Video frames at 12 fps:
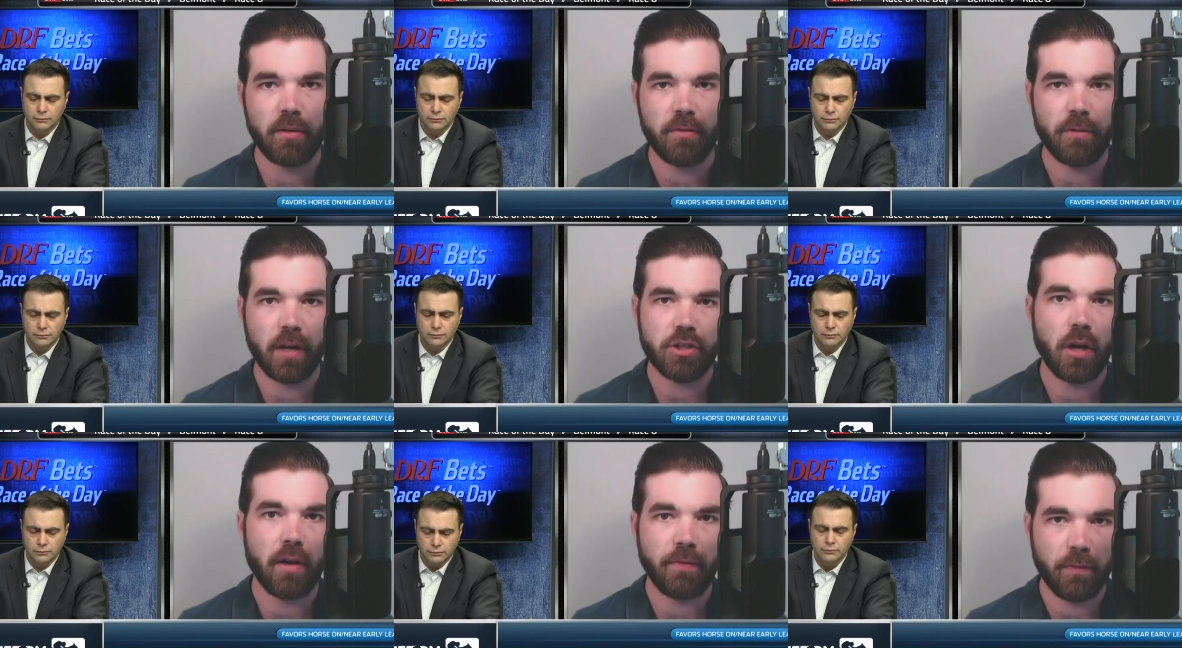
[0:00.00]
Speaker 1: fresh
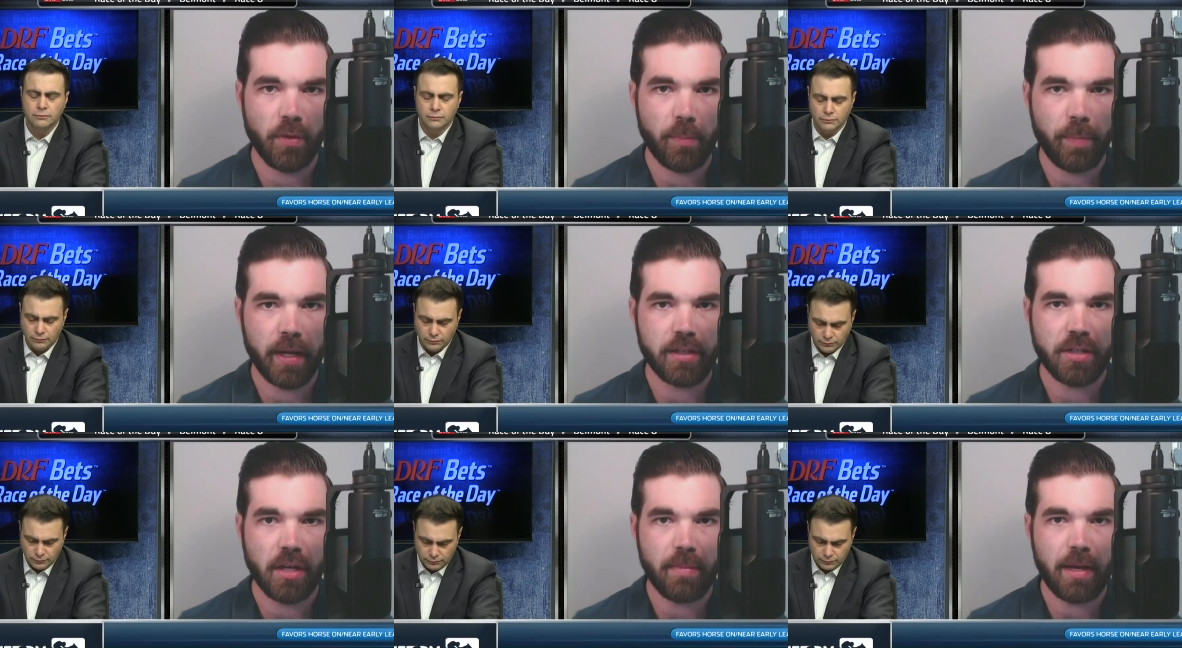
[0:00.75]
off of the
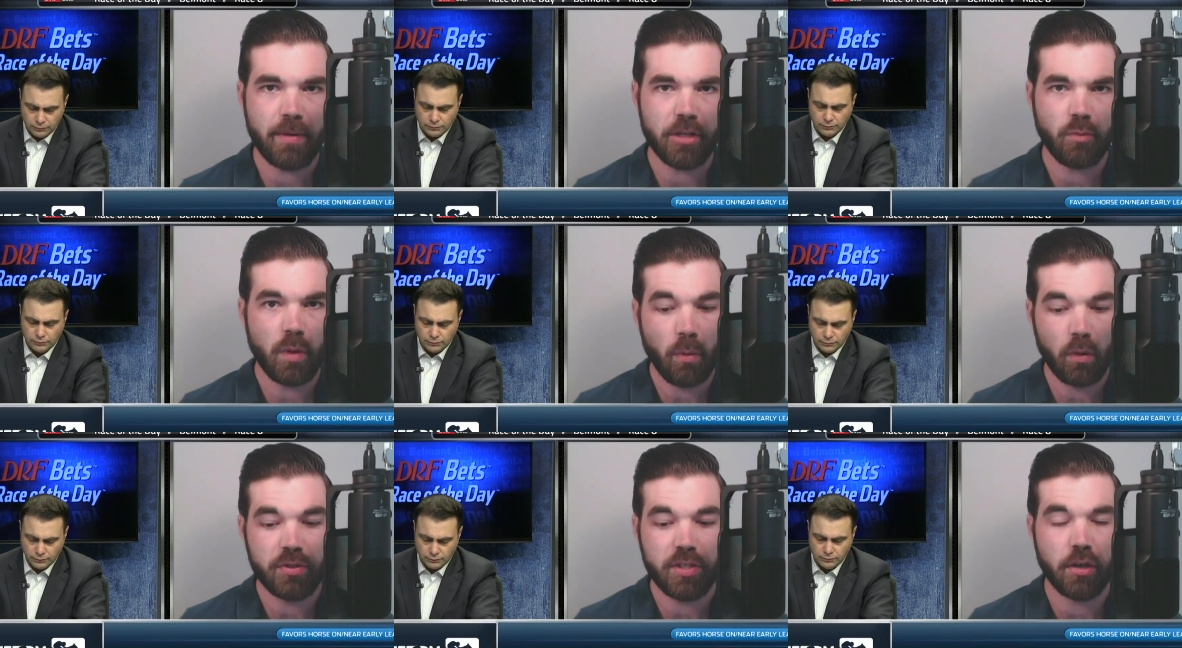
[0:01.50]
bench. Now, maybe we
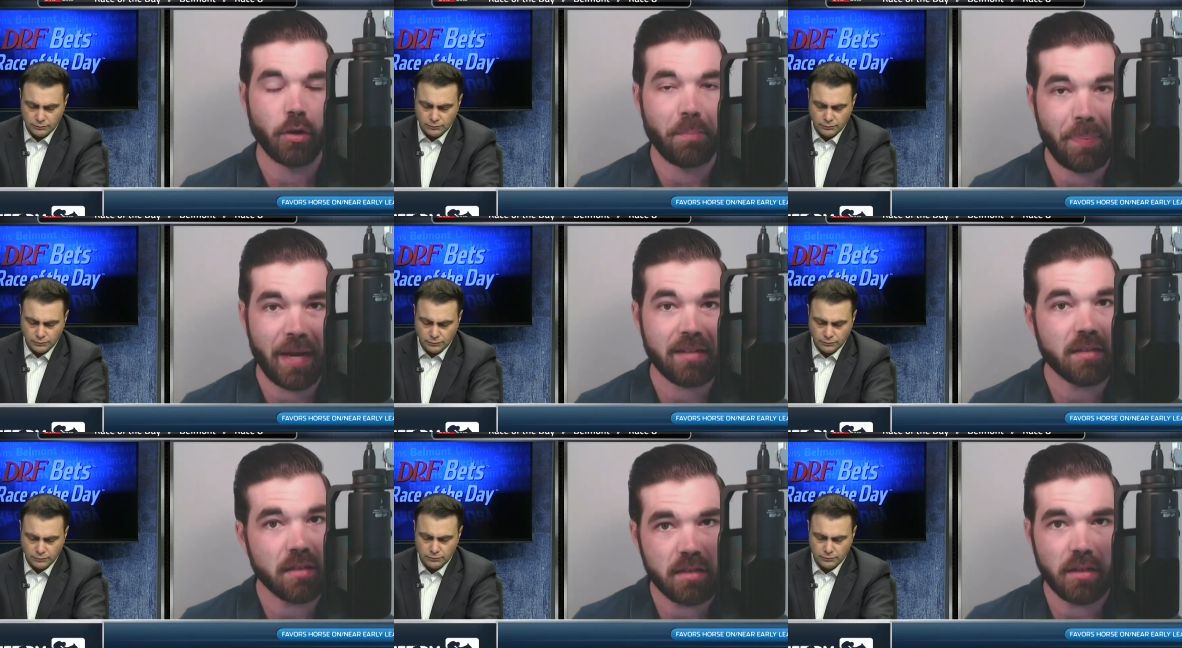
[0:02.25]
won't see her
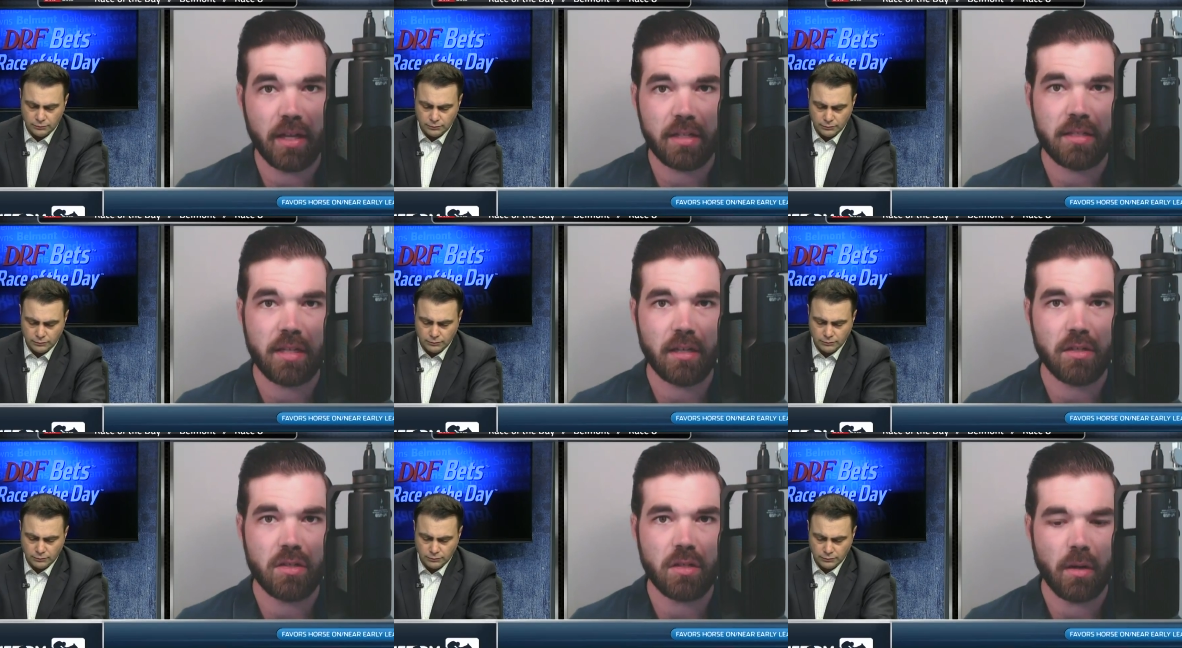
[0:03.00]
best until that
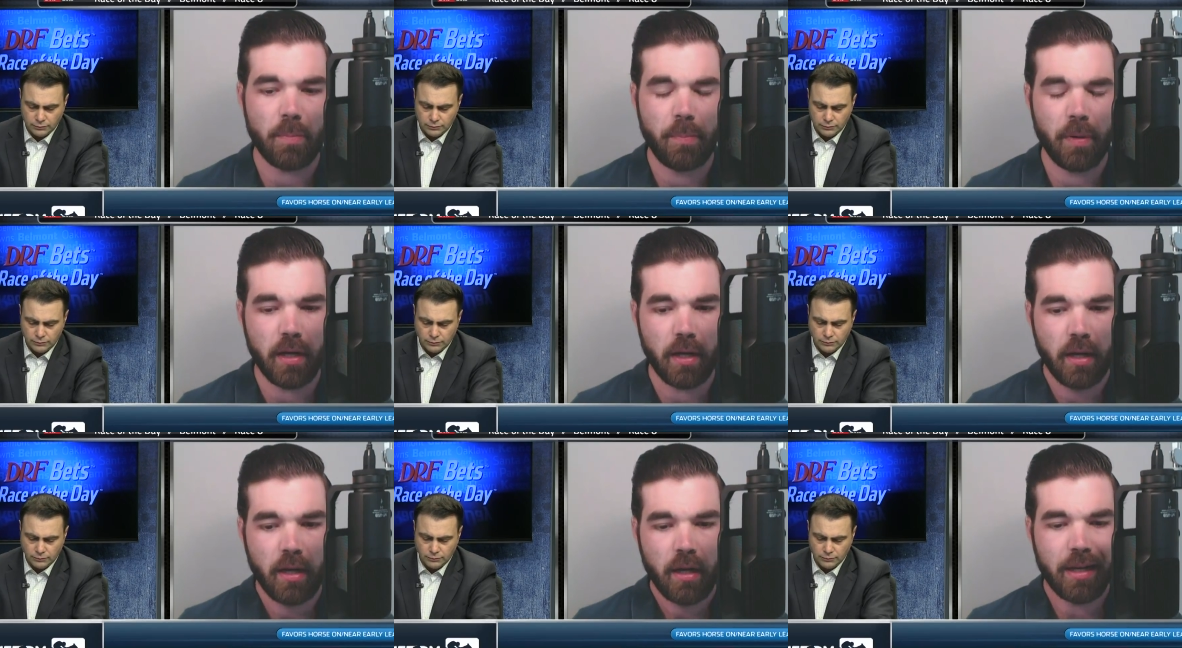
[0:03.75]
second start, but
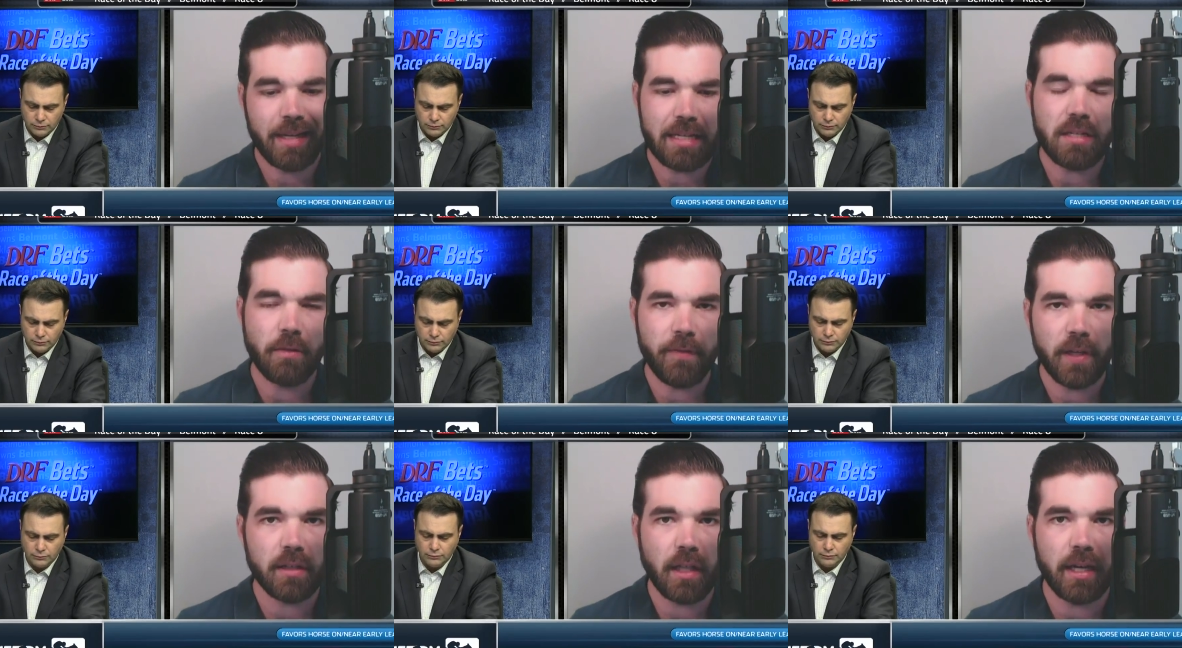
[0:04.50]
against a
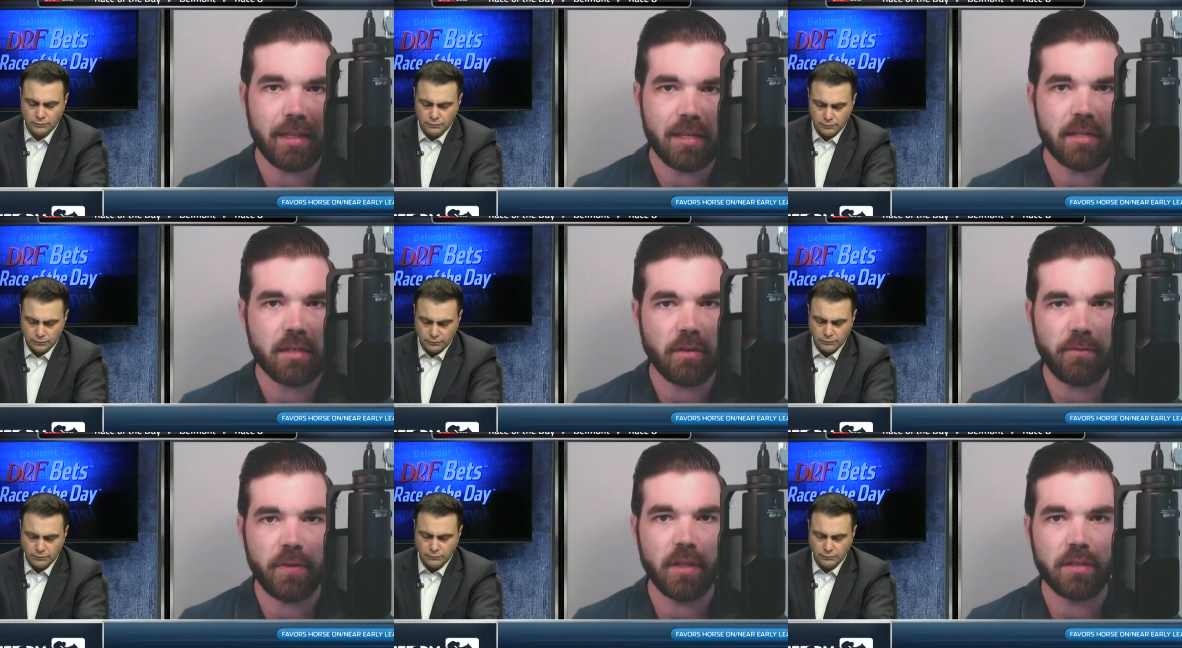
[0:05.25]
field like this,
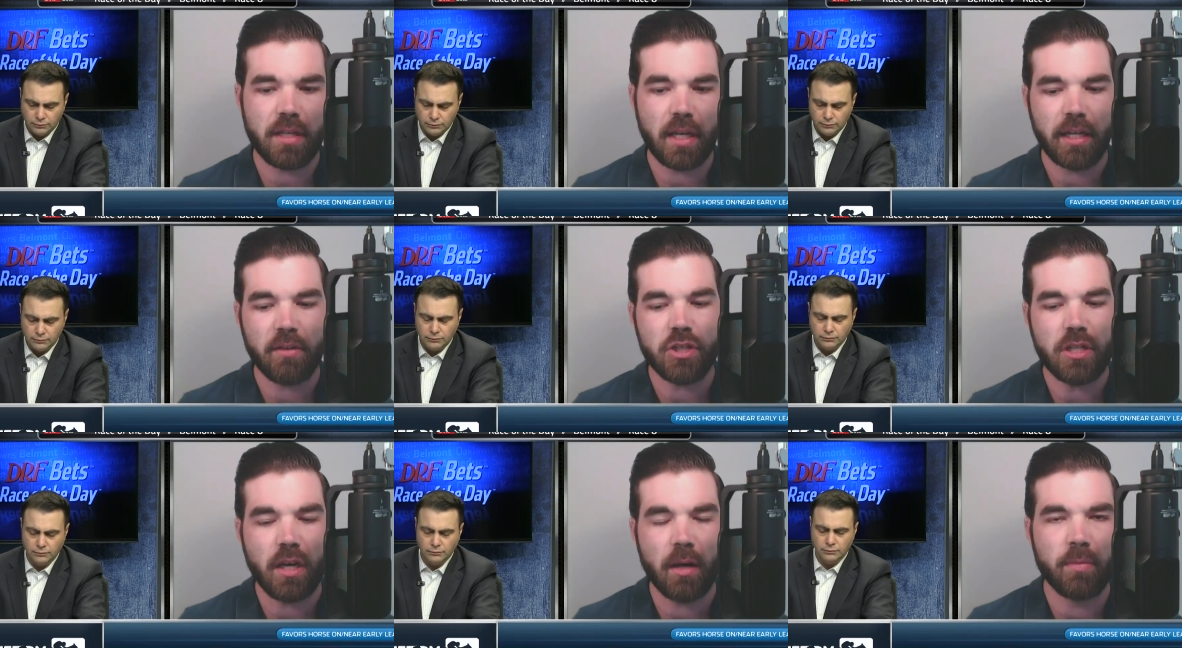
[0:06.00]
it feels like if
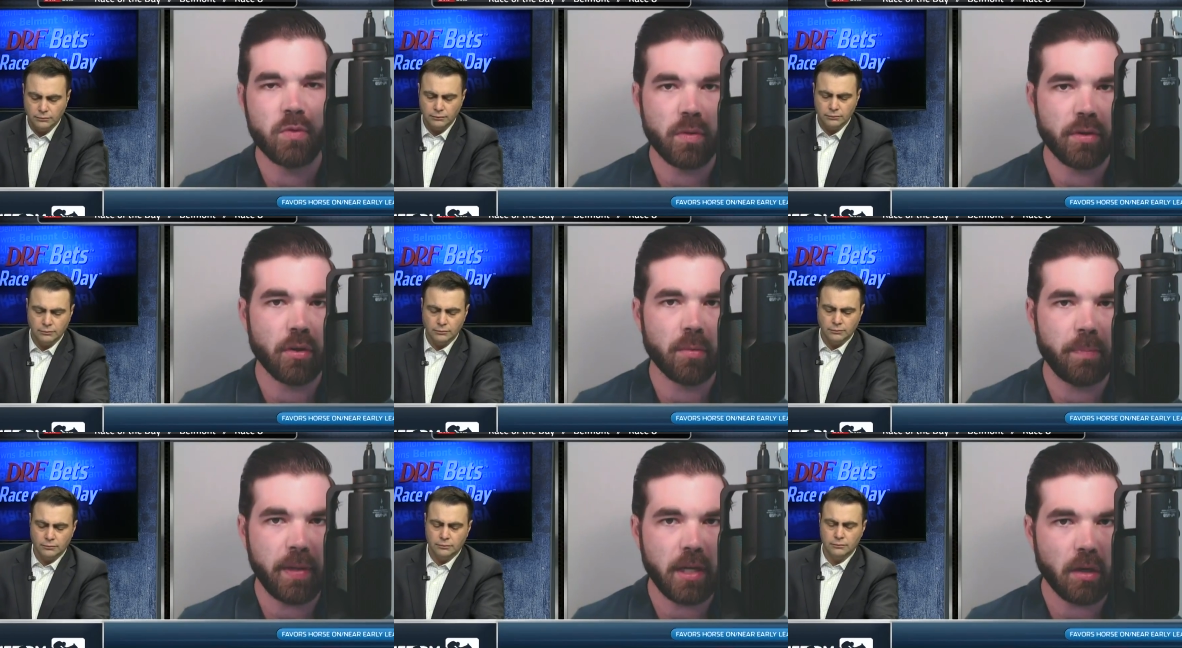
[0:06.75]
she comes with her
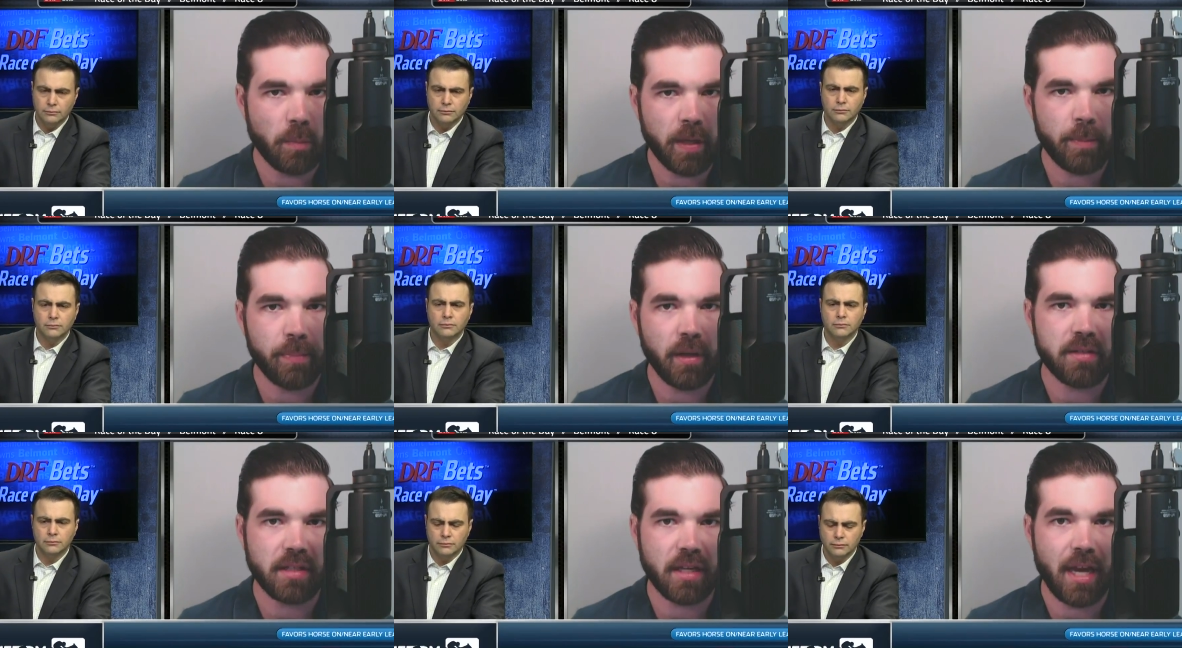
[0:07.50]
B or B
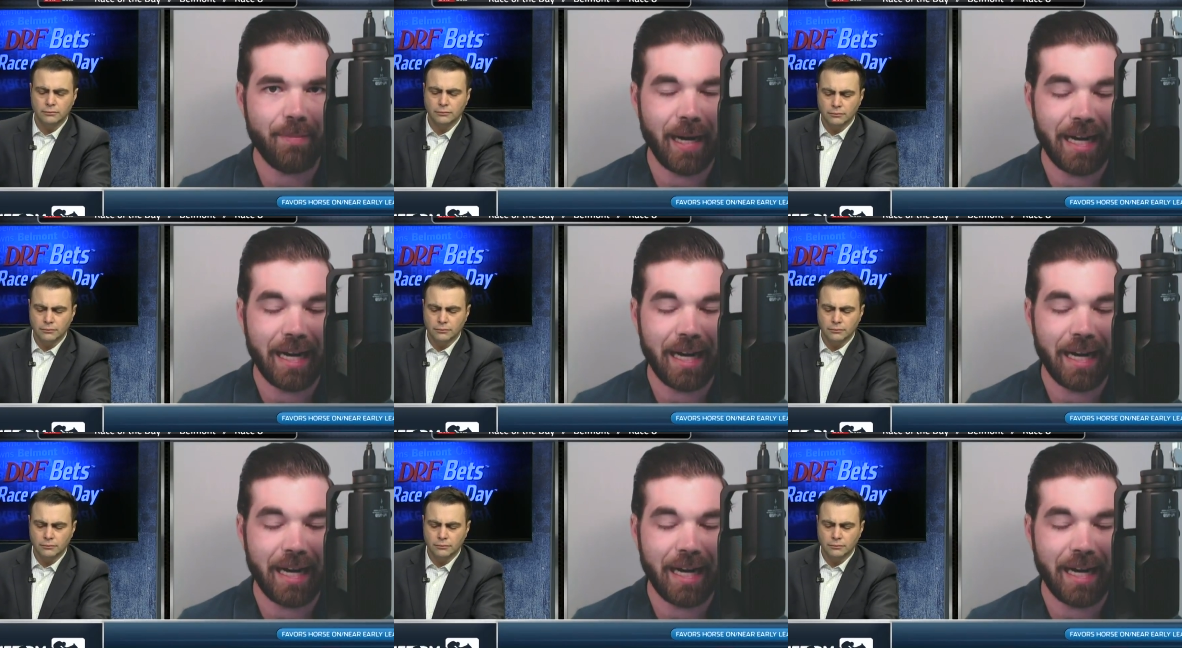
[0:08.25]
plus game,